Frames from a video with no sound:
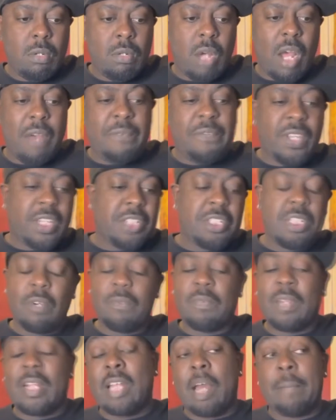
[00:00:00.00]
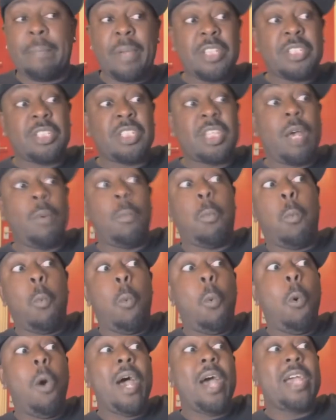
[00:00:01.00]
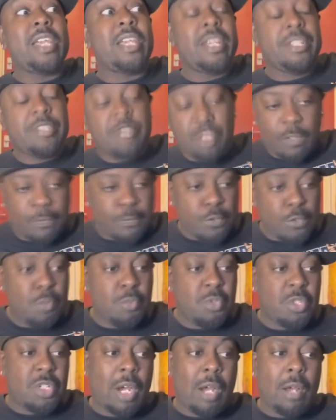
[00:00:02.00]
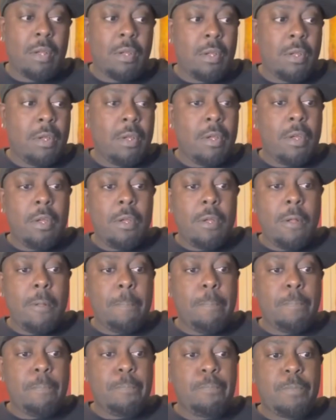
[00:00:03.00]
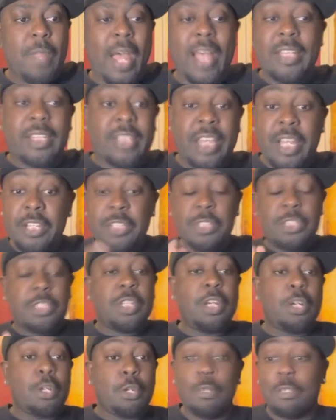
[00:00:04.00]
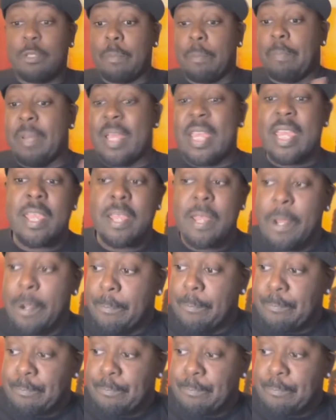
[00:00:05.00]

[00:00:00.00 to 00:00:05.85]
I think it's something like that, but it's set way into the future. And this could be